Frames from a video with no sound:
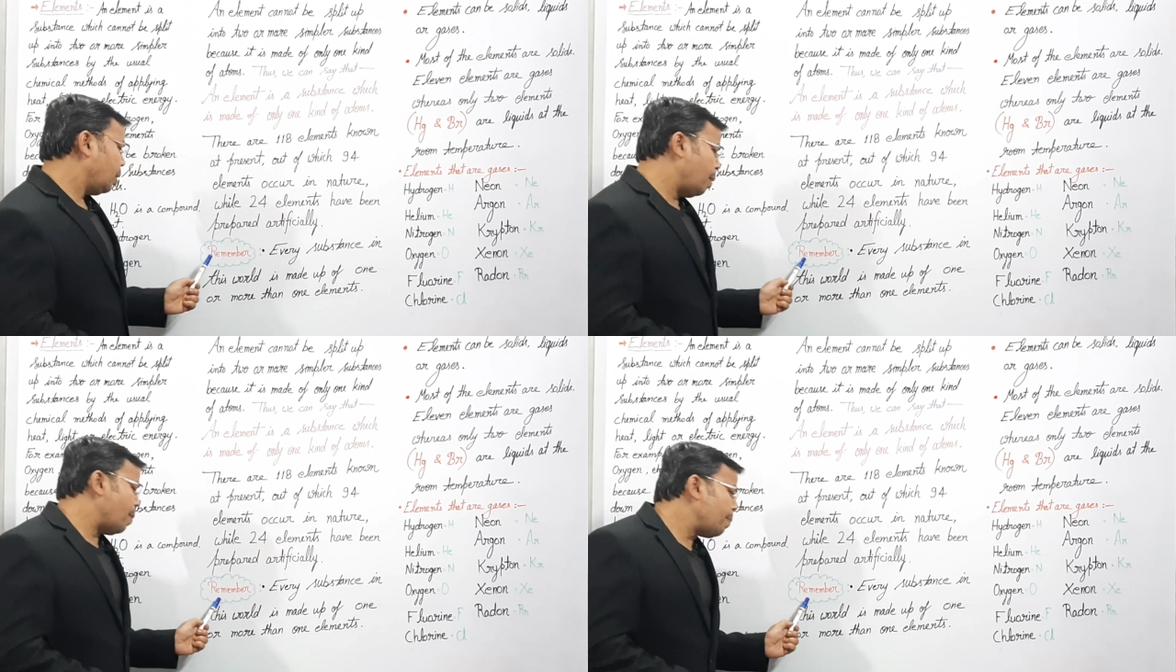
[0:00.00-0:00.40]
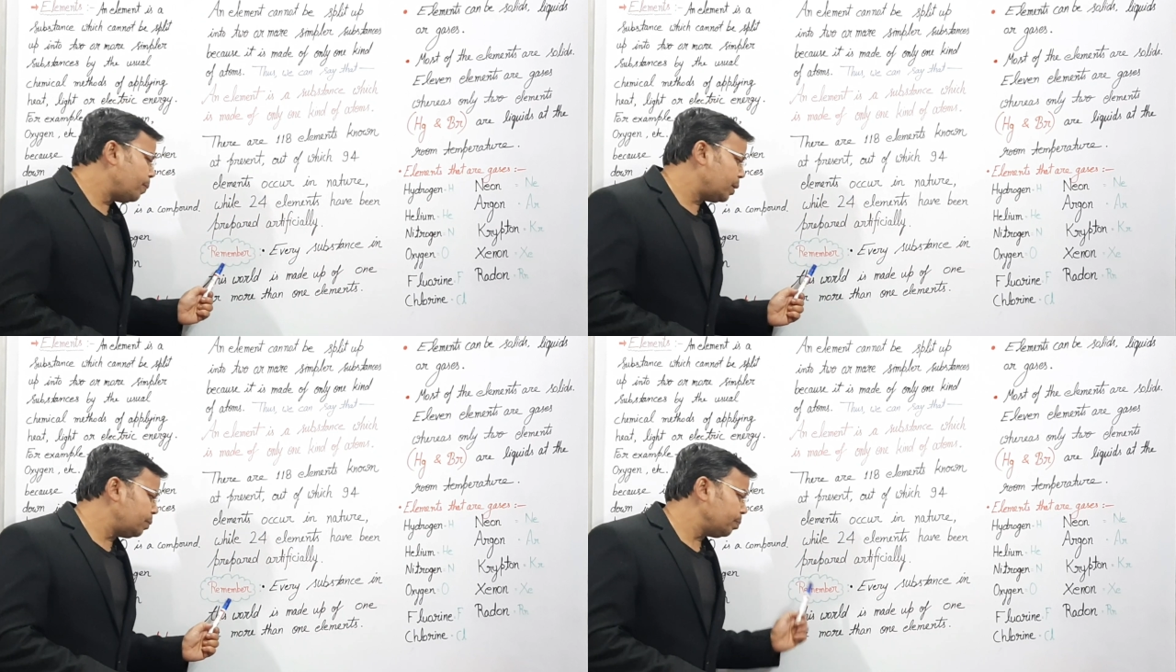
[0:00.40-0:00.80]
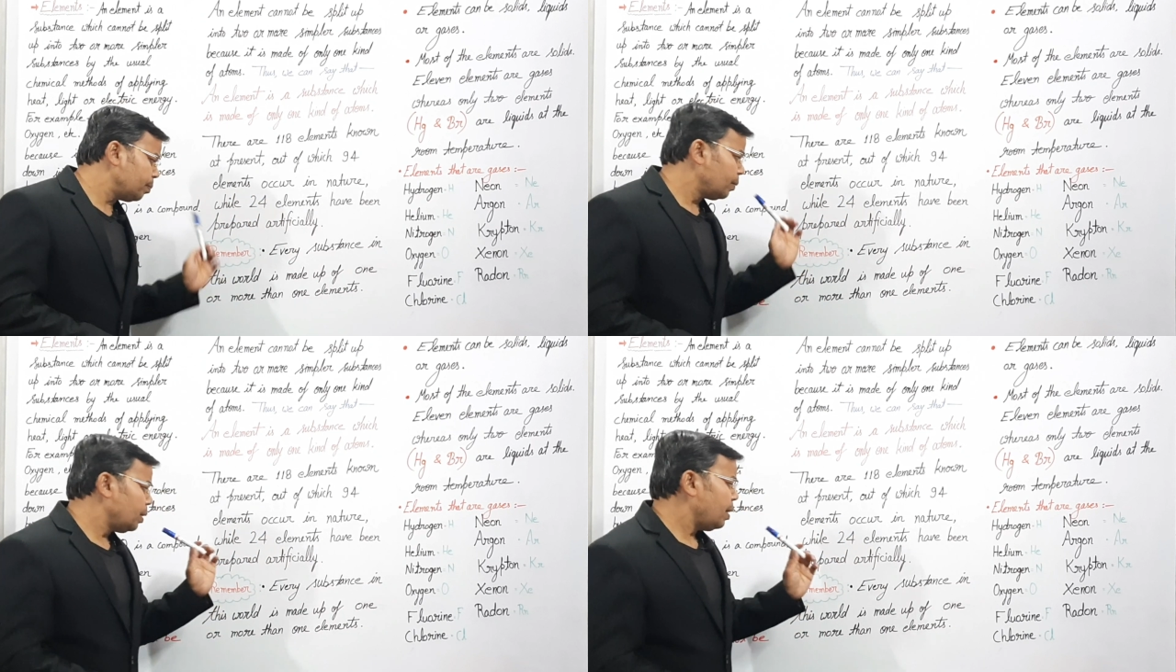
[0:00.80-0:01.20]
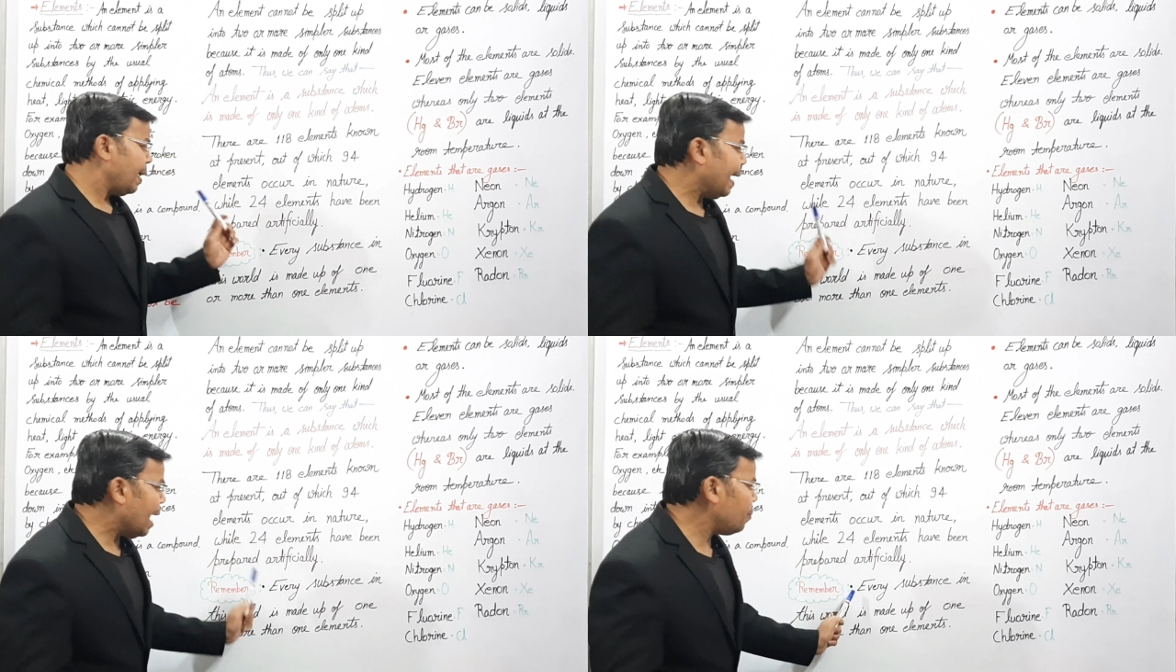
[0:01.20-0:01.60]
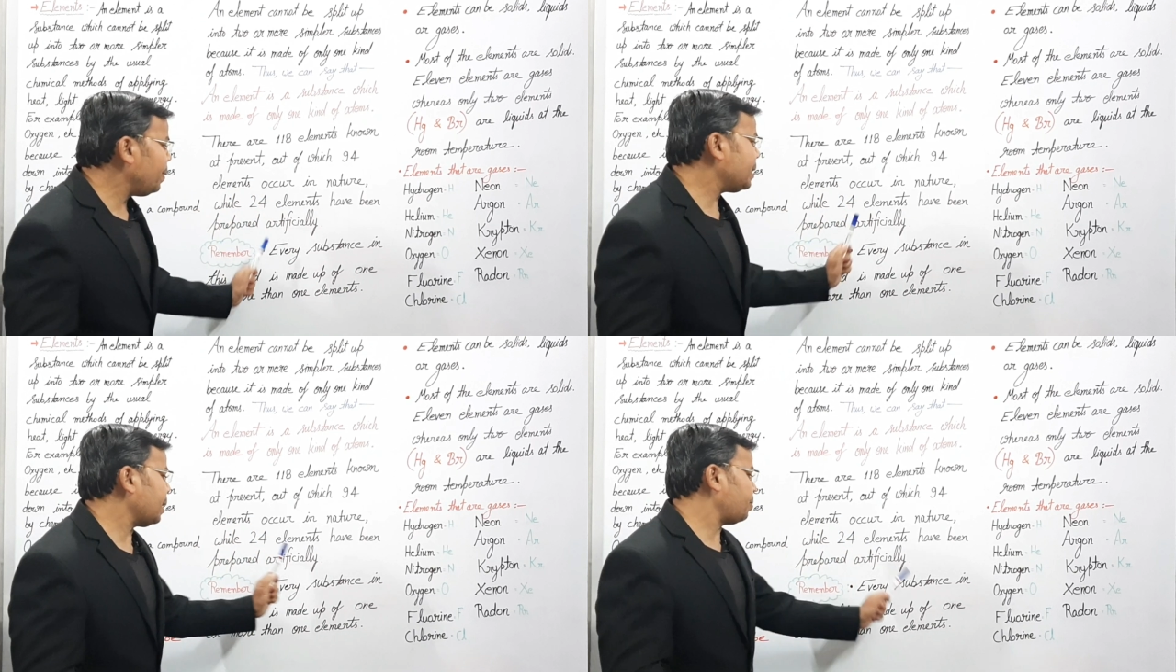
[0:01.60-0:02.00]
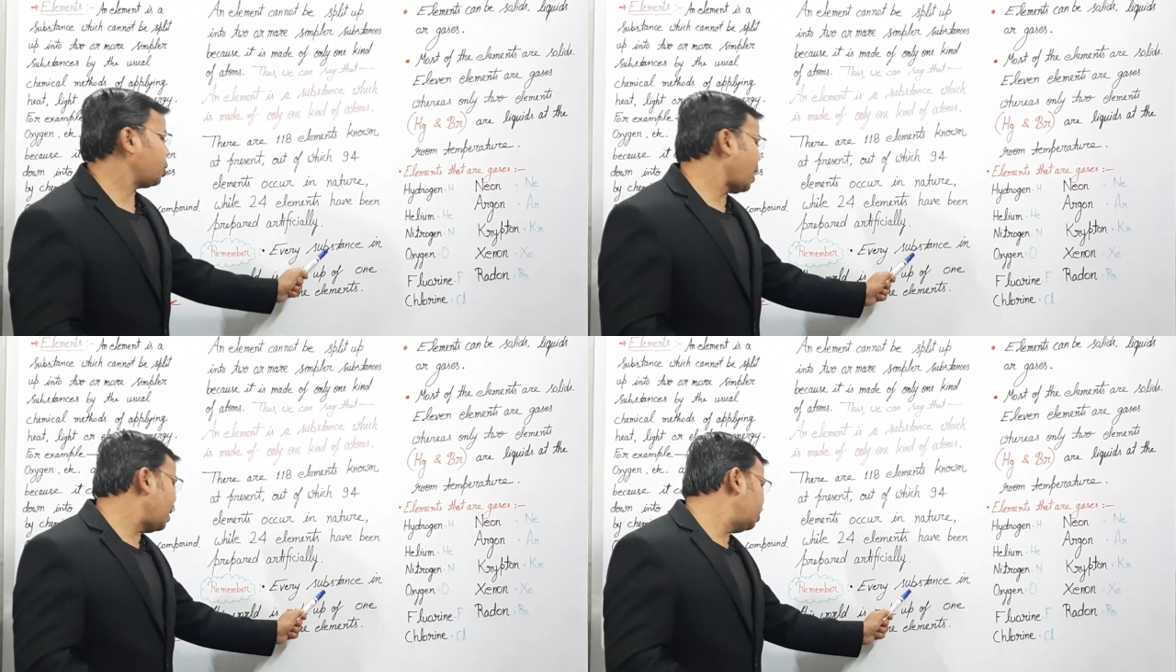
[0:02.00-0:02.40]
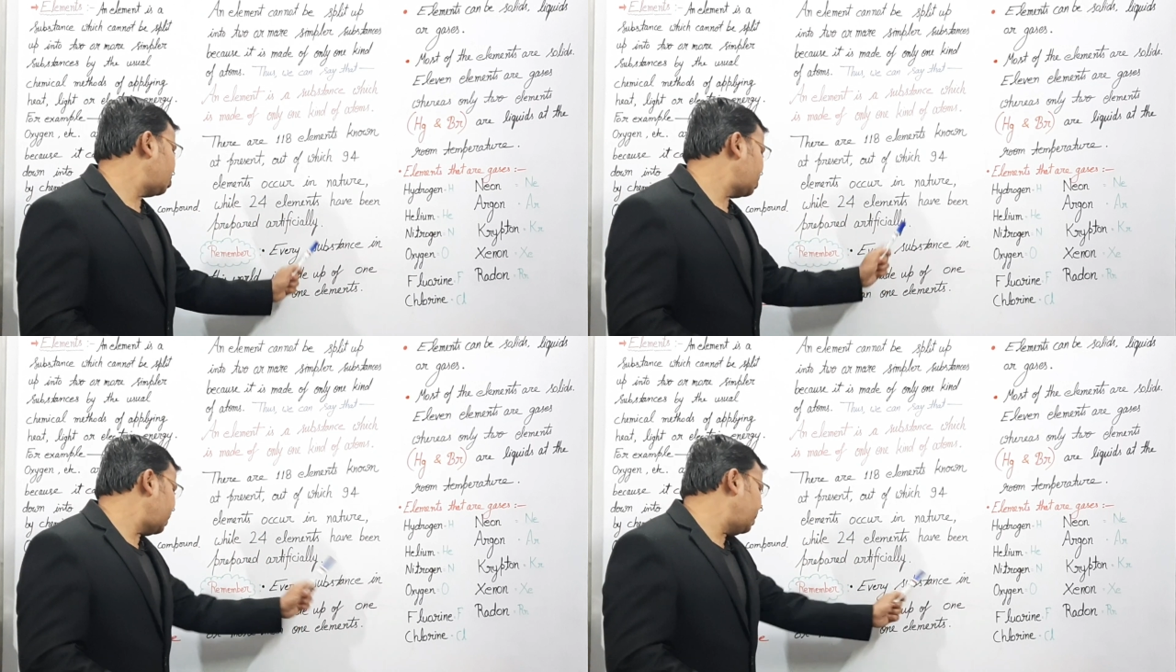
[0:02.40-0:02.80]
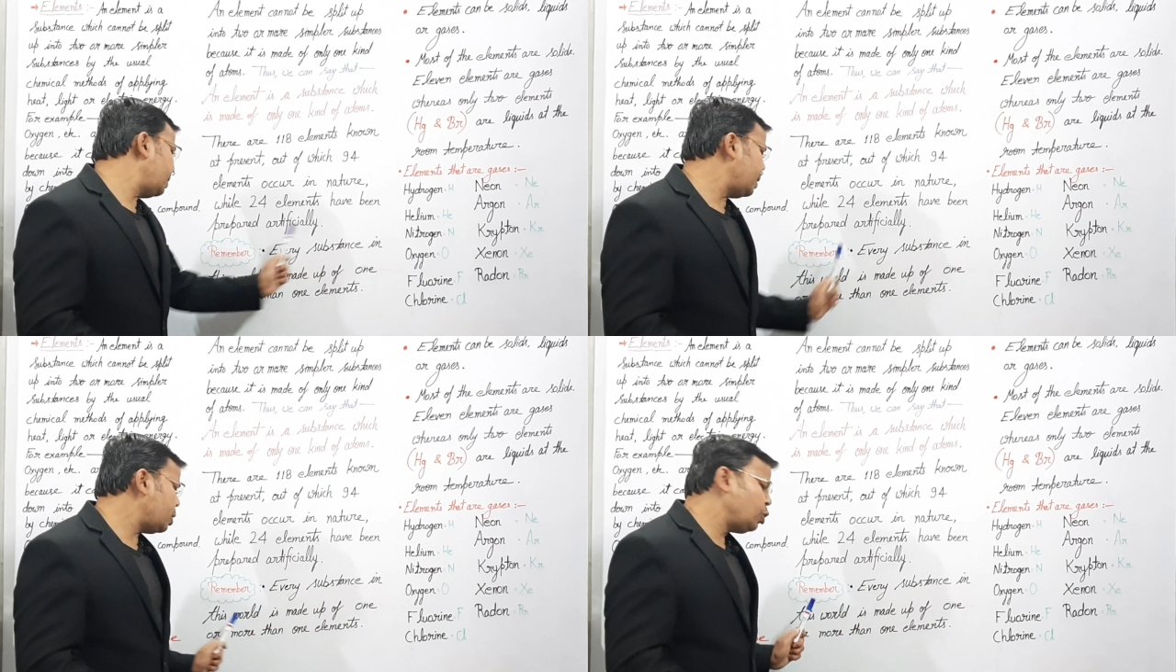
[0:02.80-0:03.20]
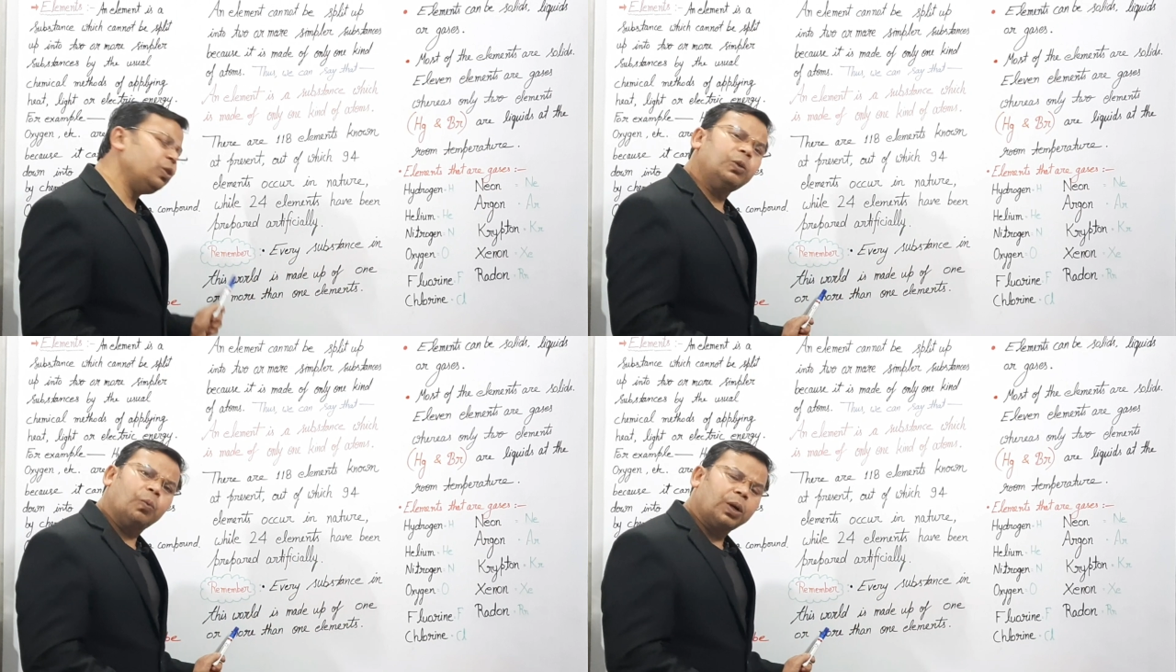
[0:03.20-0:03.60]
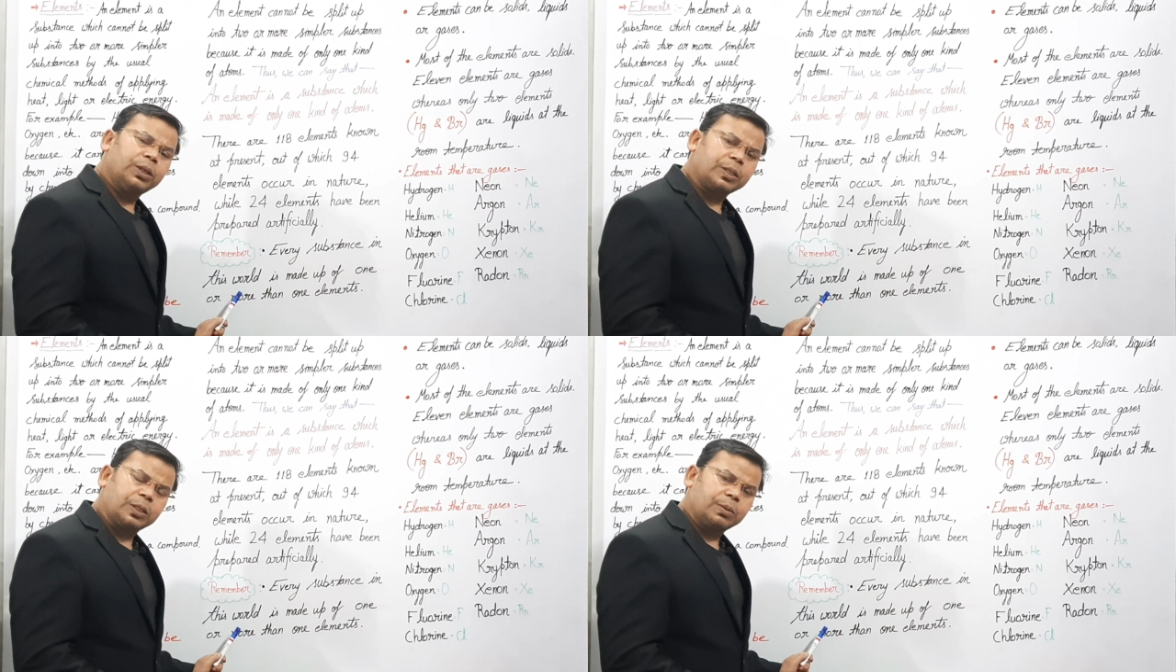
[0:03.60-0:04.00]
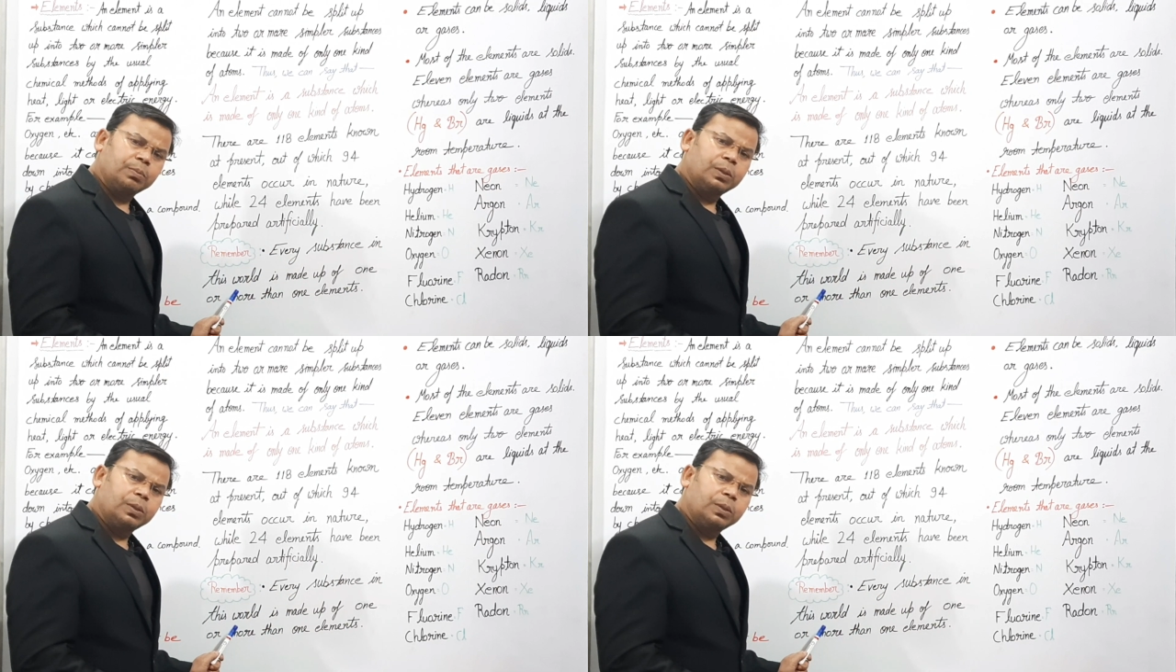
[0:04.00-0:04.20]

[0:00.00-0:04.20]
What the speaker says: Remember, every substance in this universe